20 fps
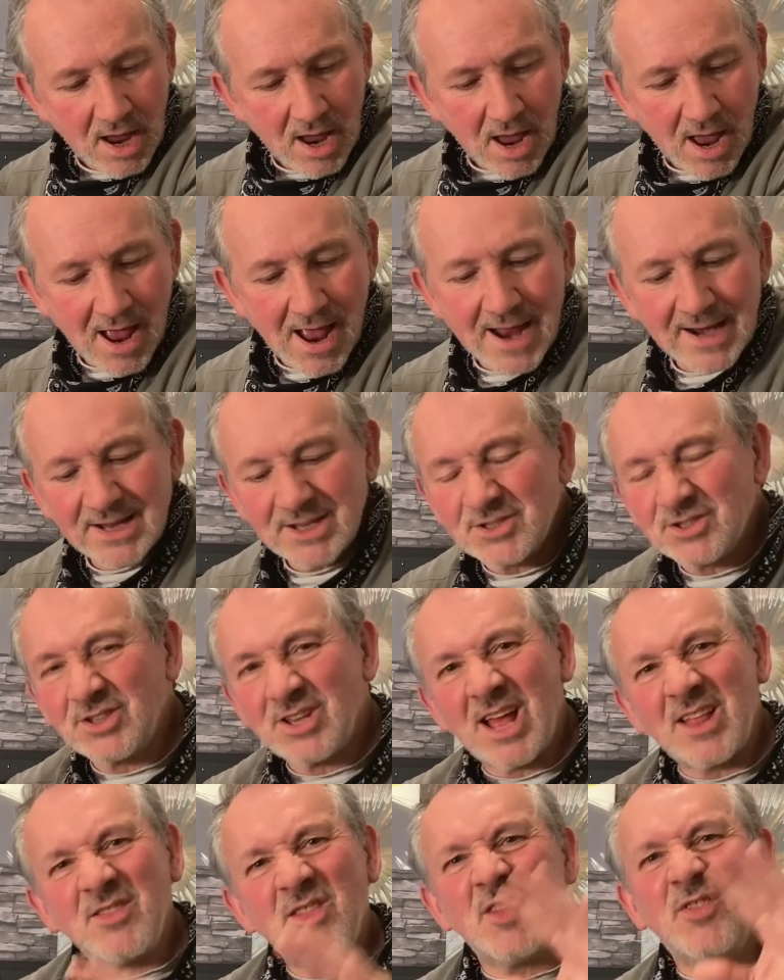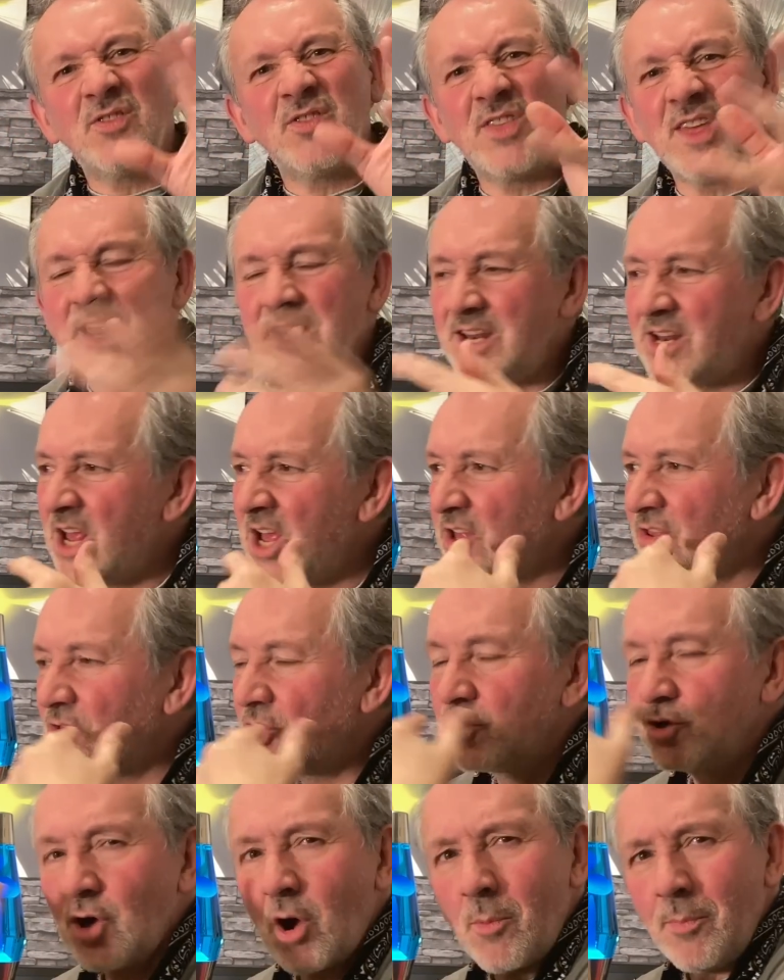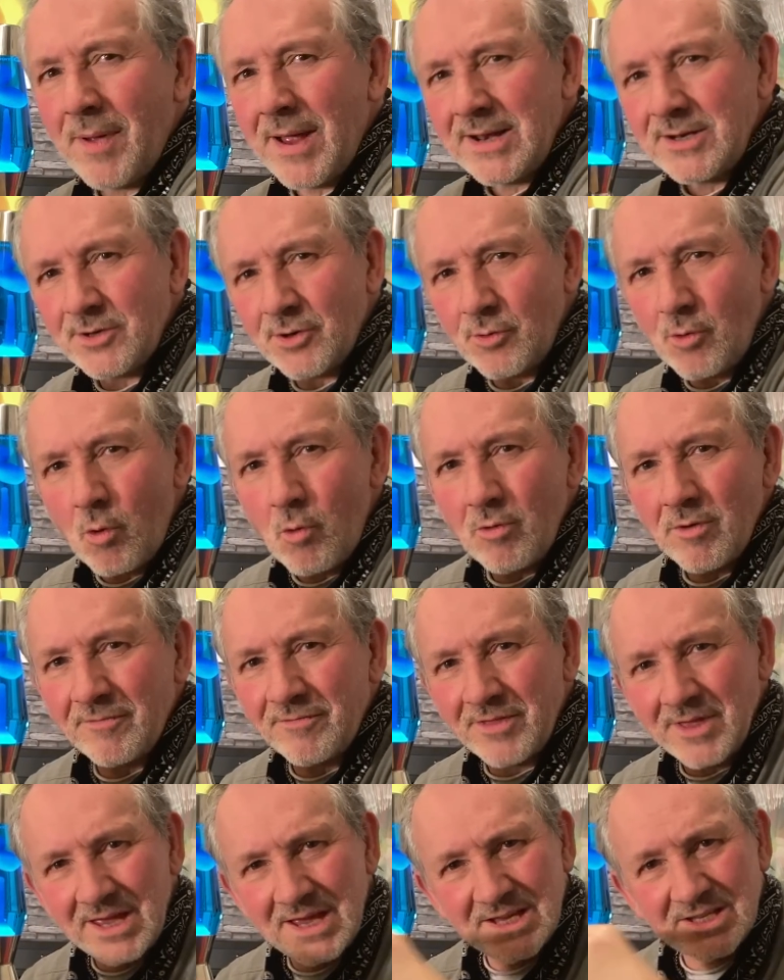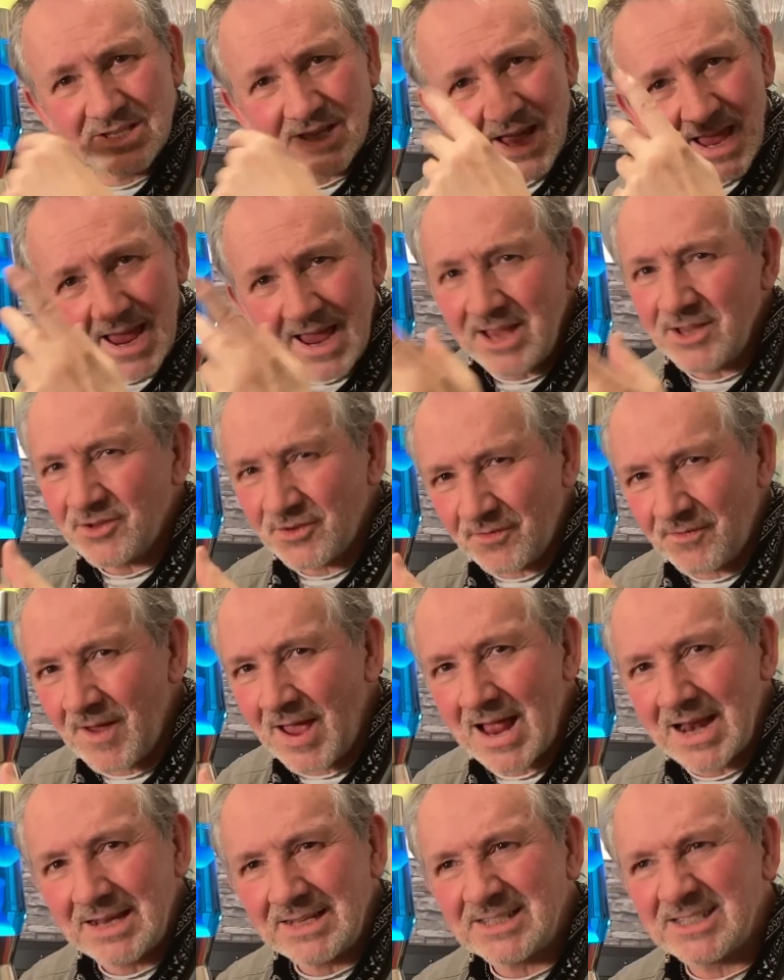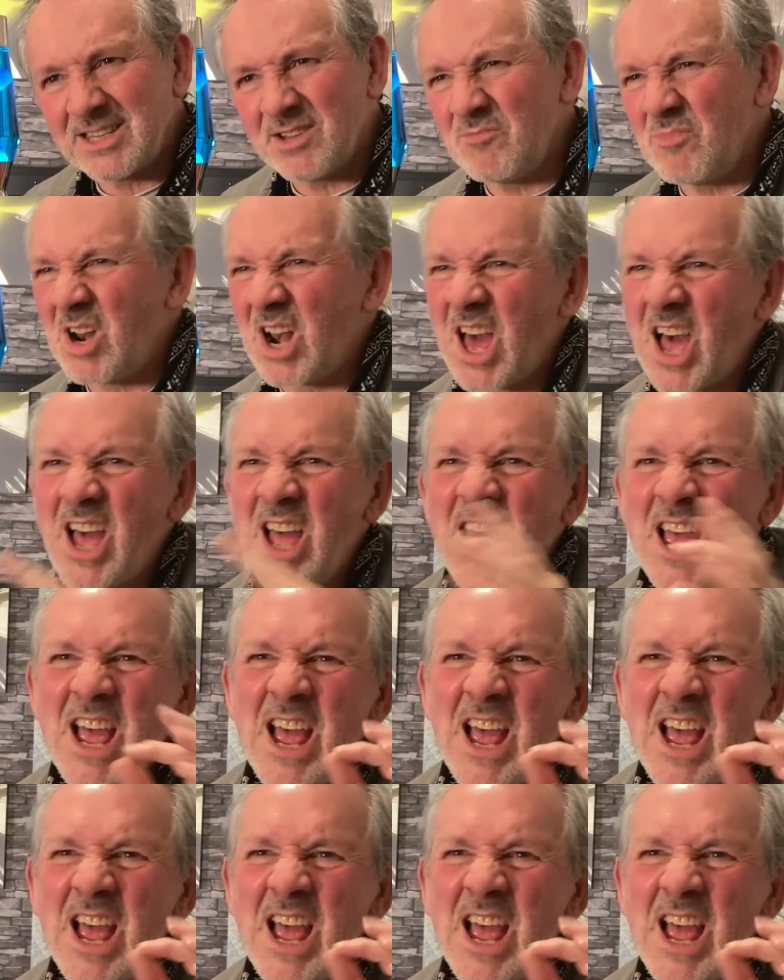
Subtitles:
And the top end on all of these is fairly similar,